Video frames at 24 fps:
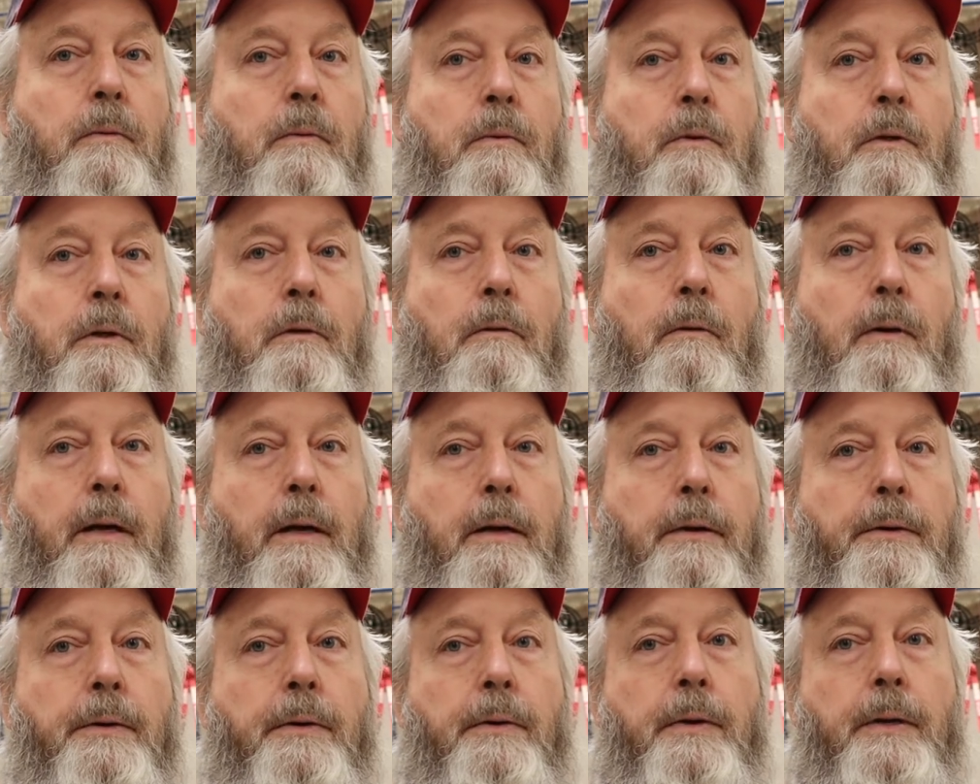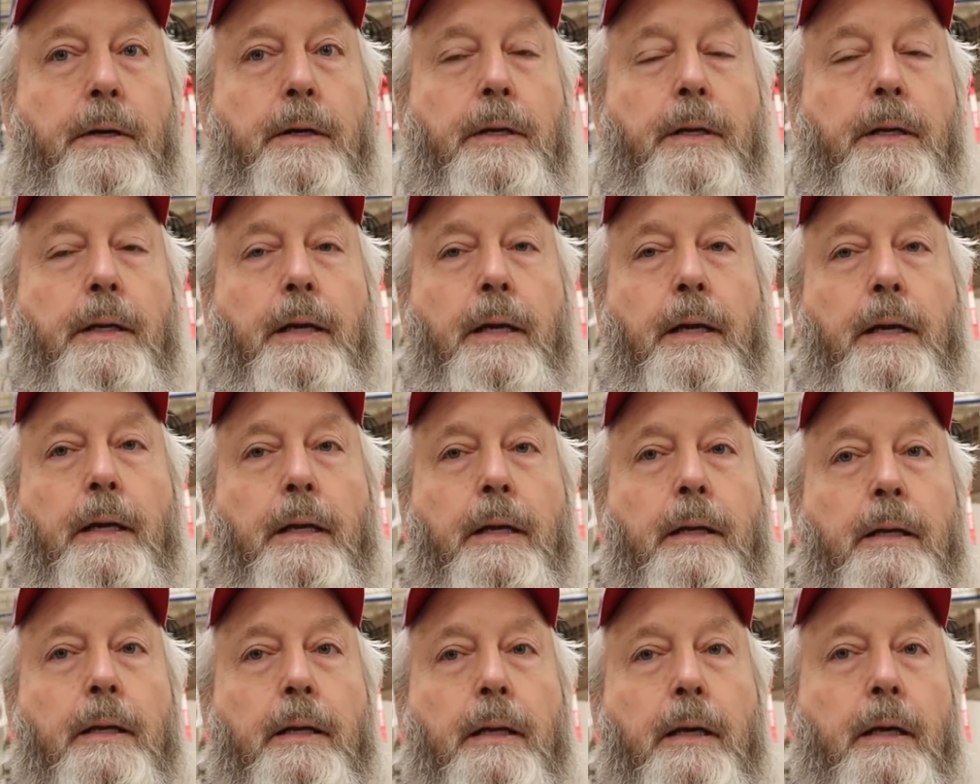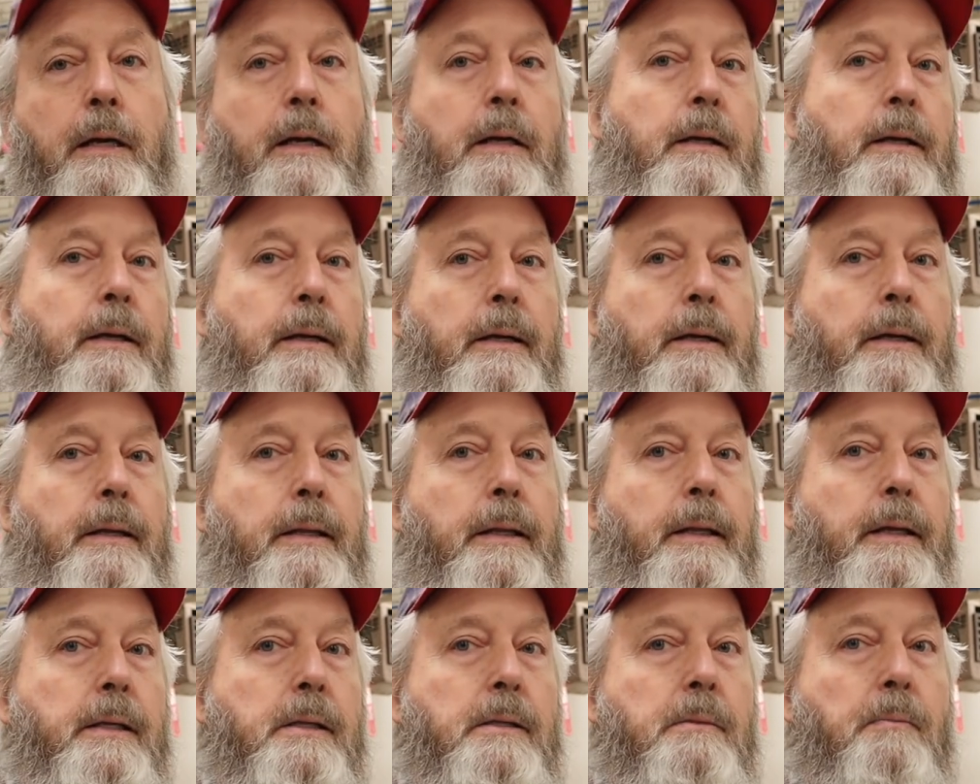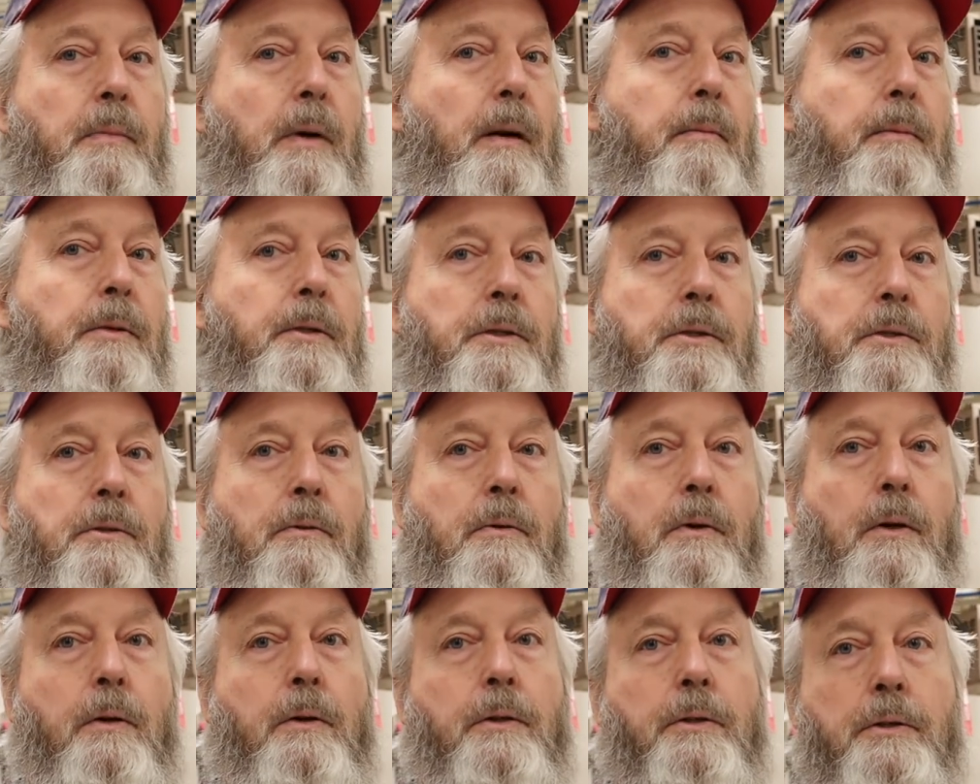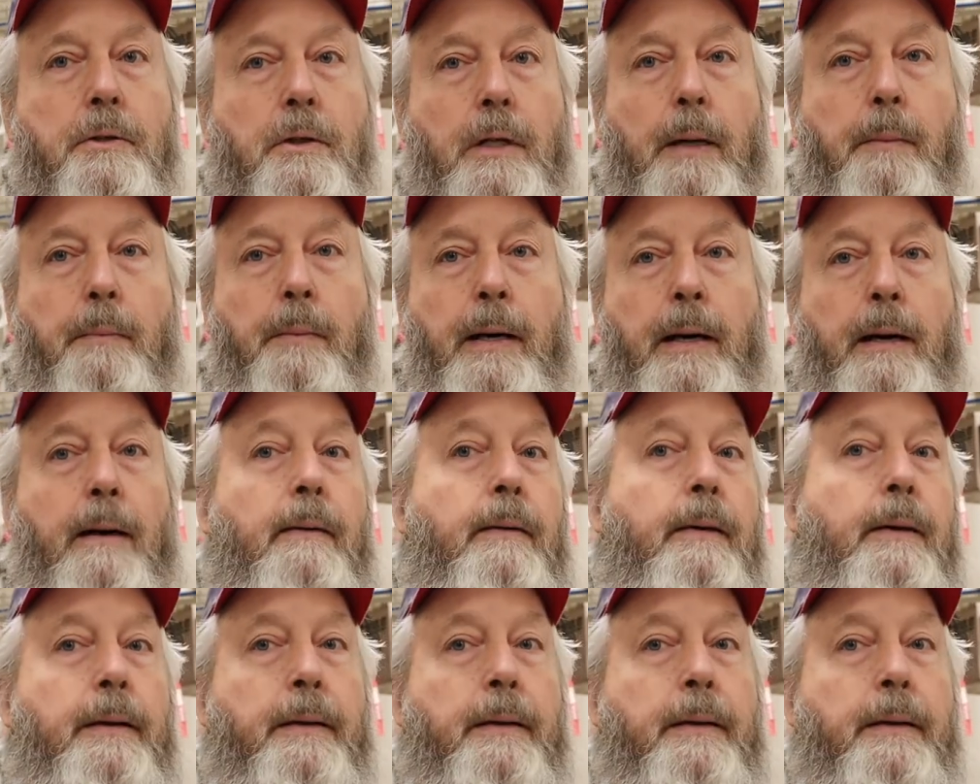look around on it, and then it's probably just going to go in the scrap pile.